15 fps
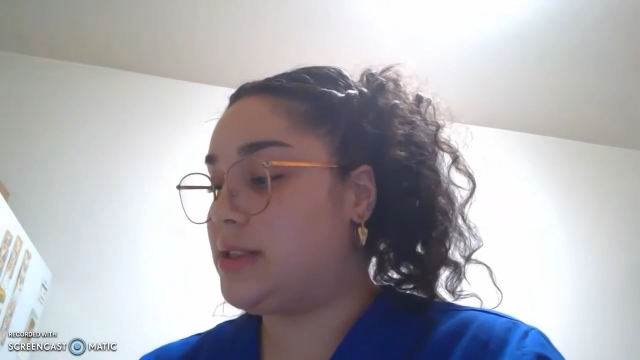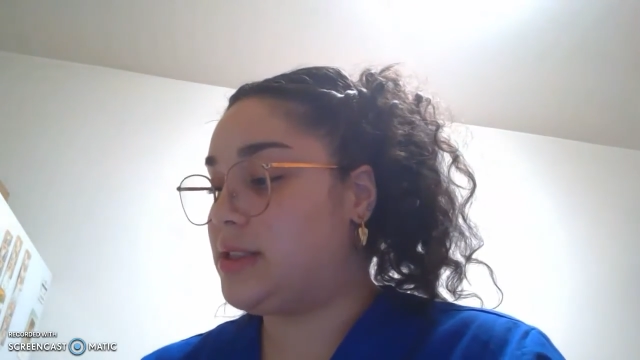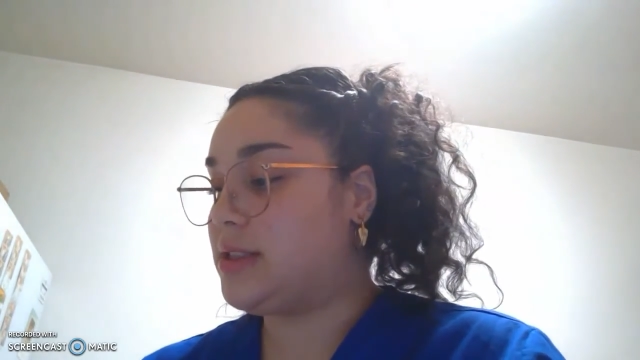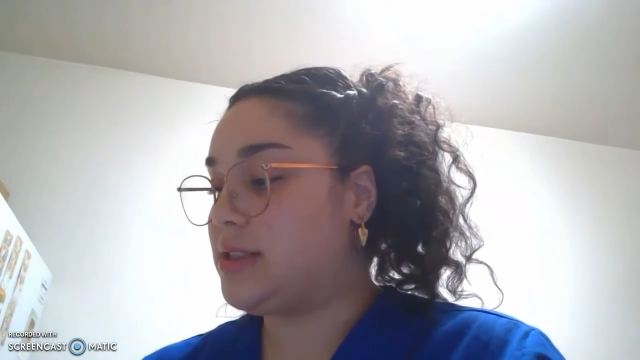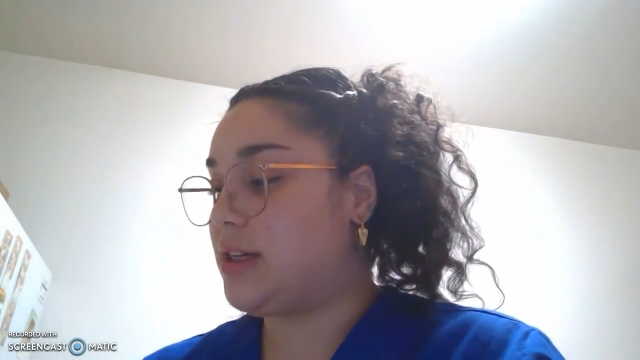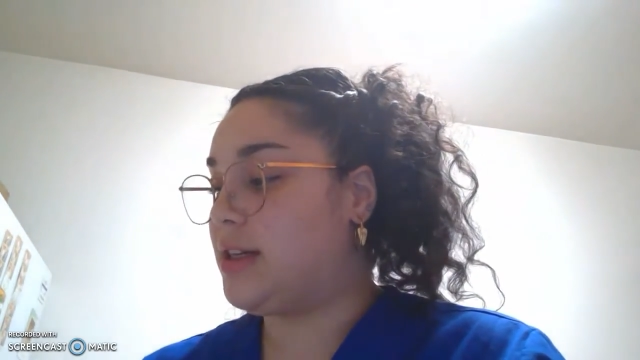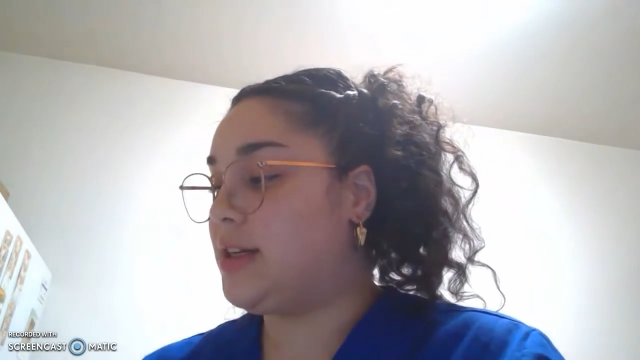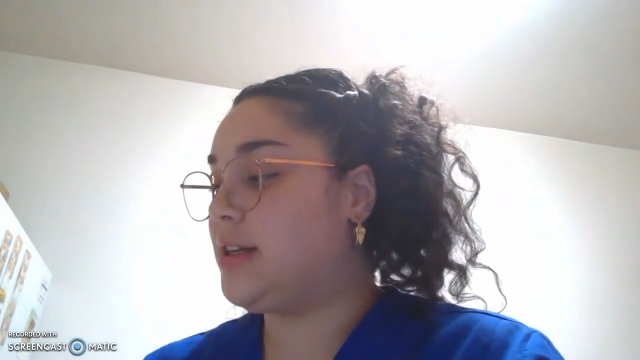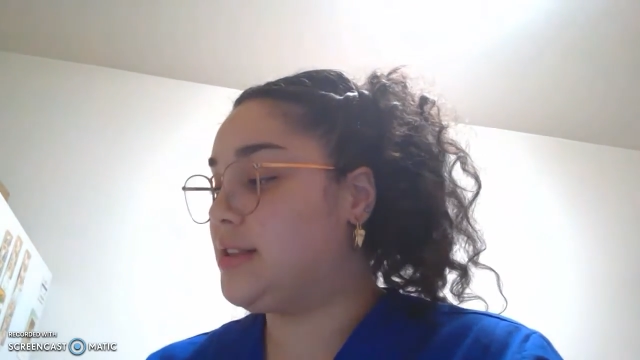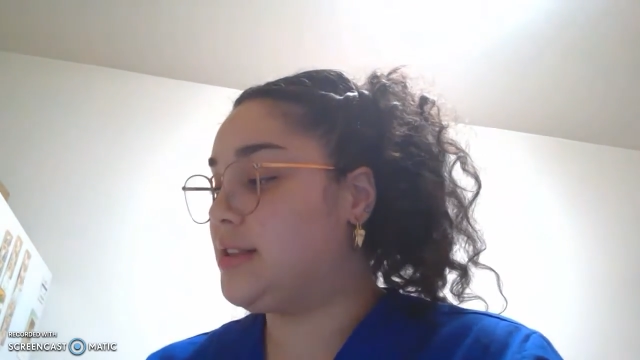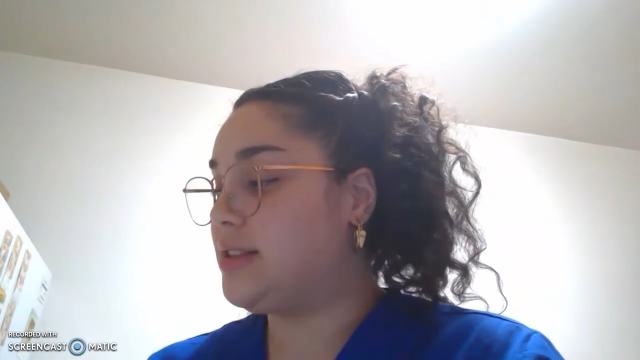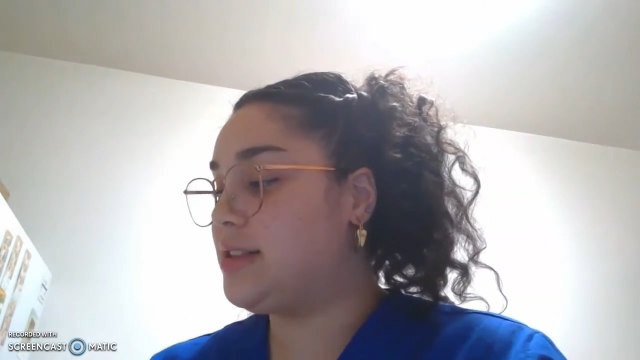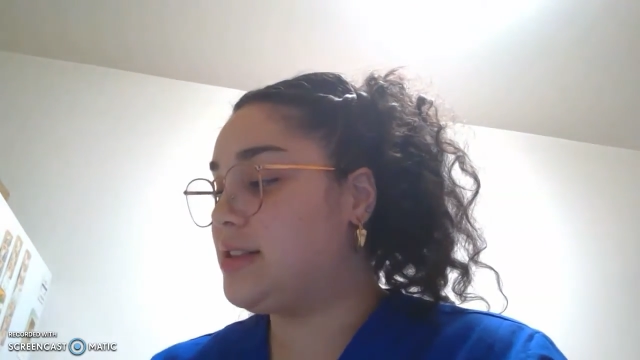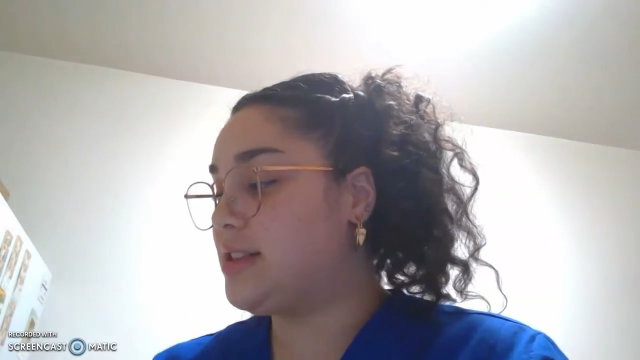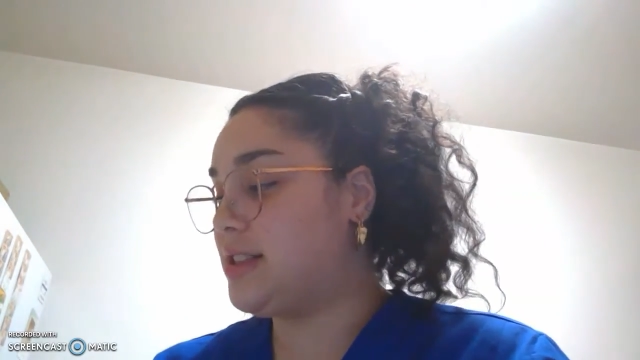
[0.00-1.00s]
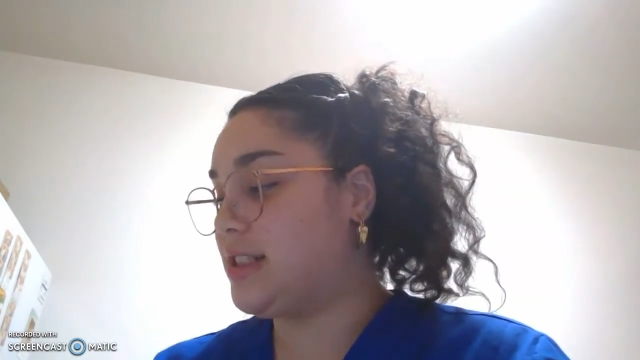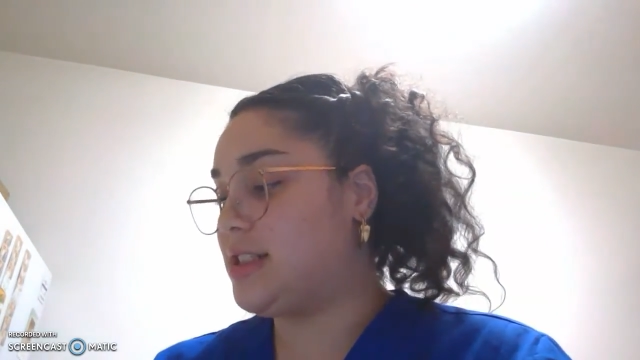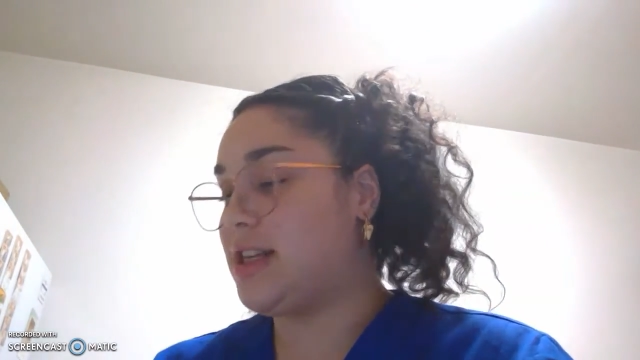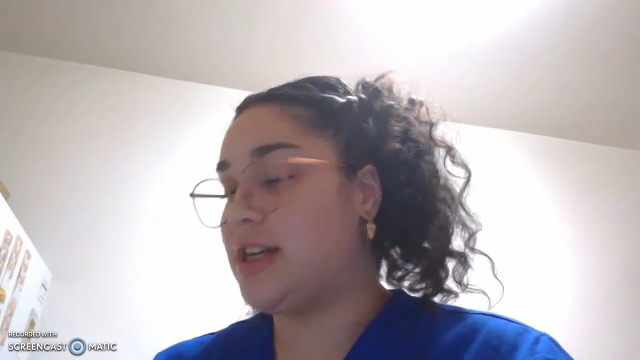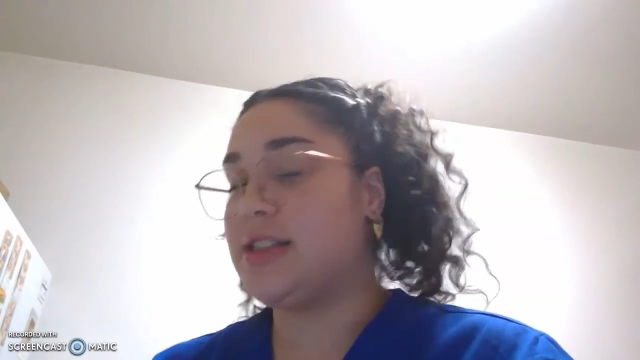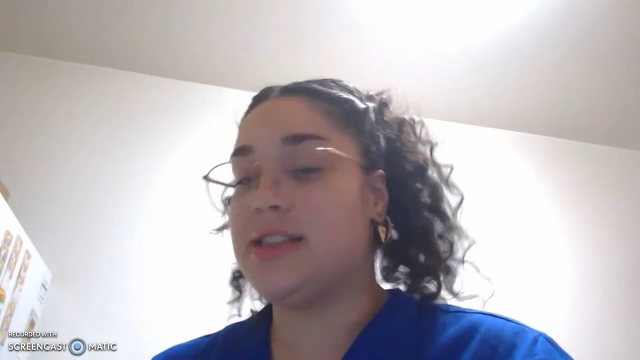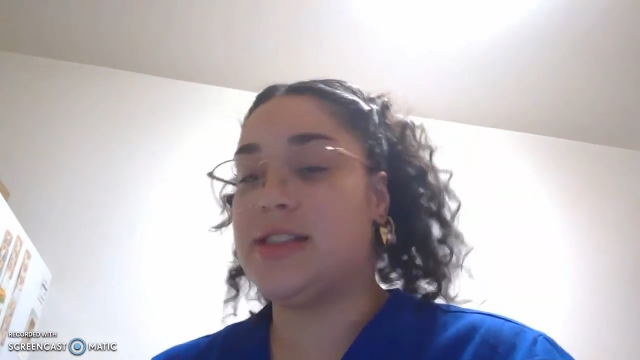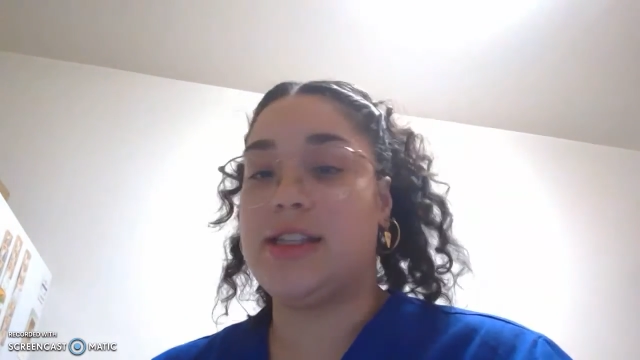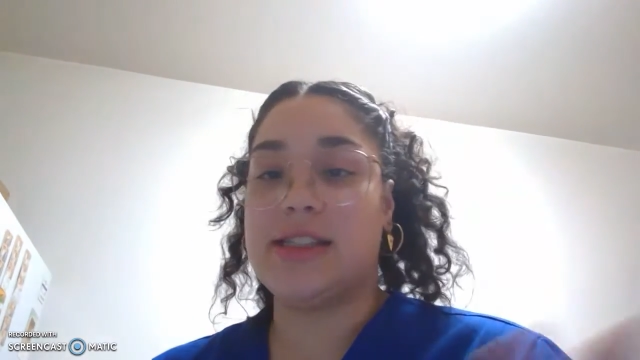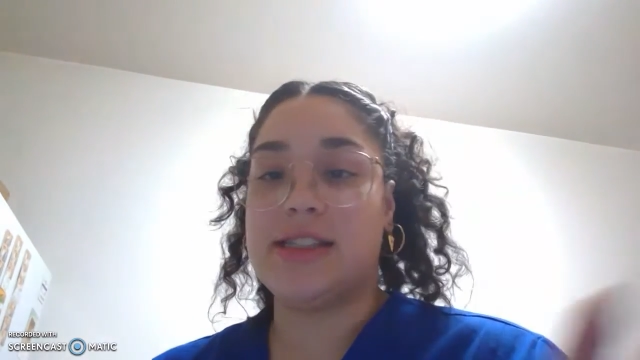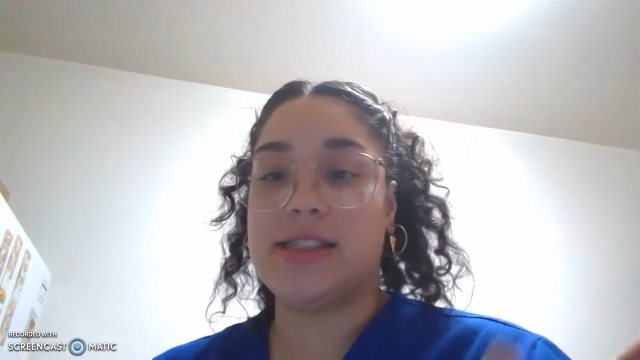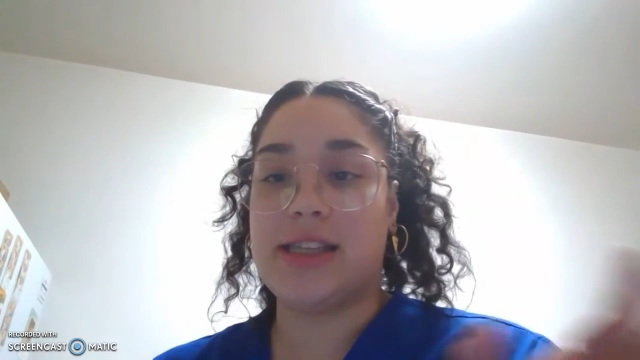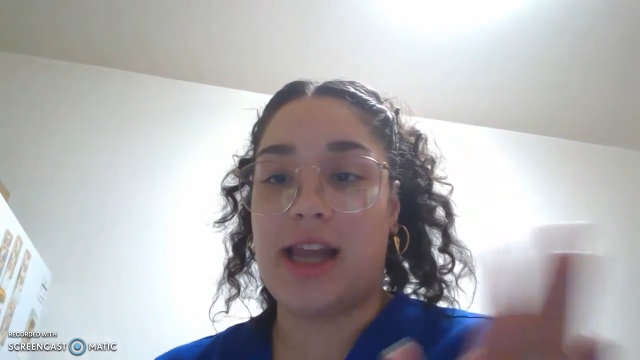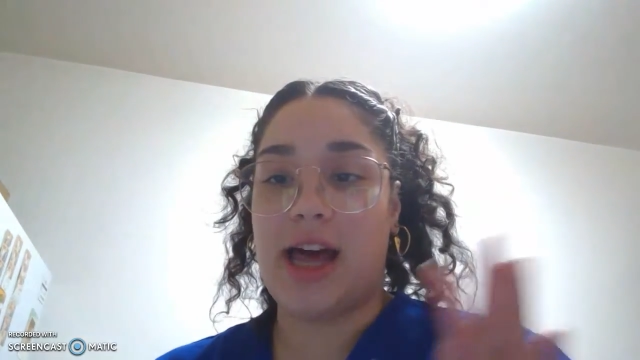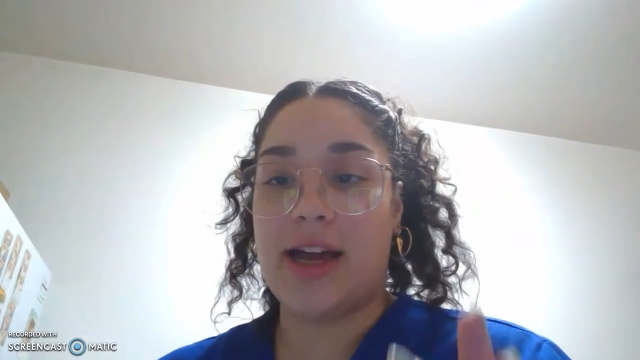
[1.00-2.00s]
discussed in the
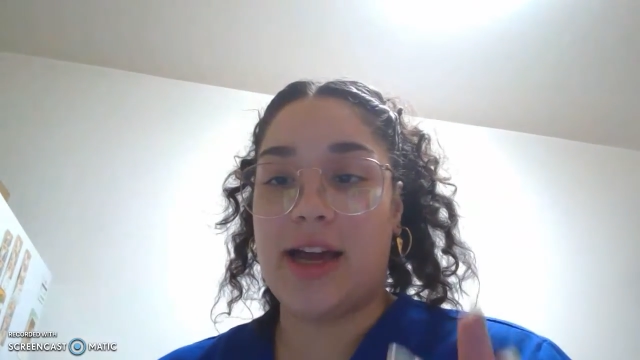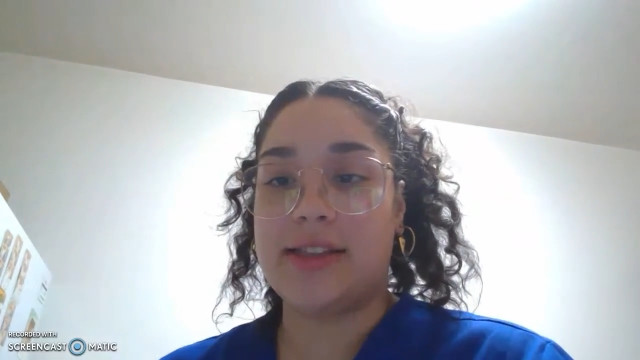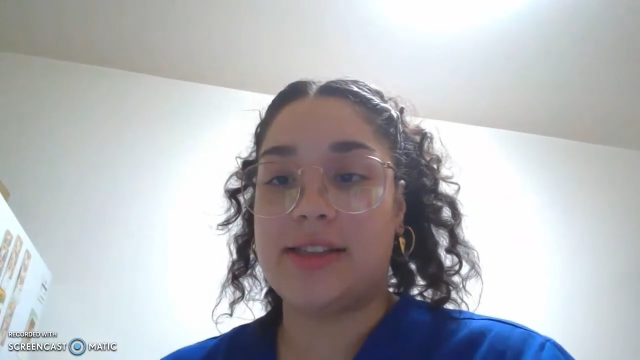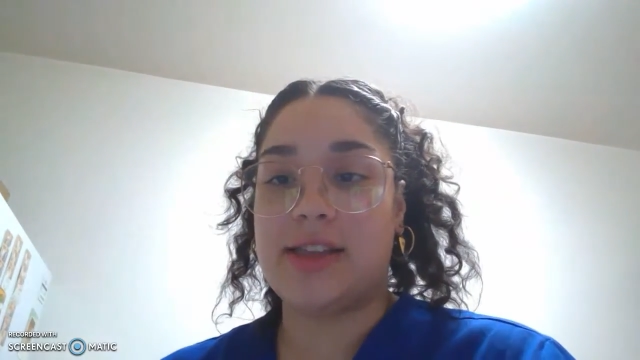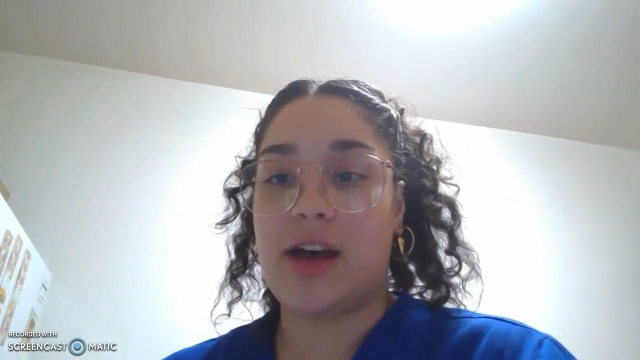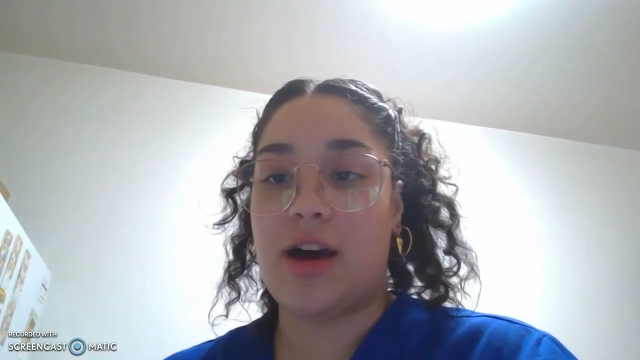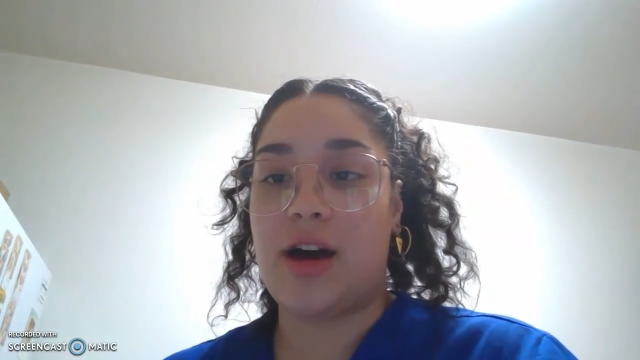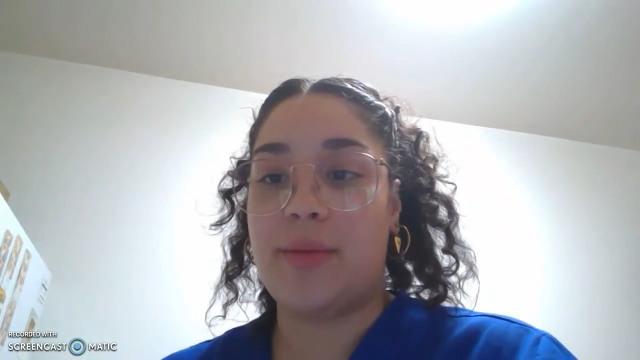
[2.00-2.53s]
slides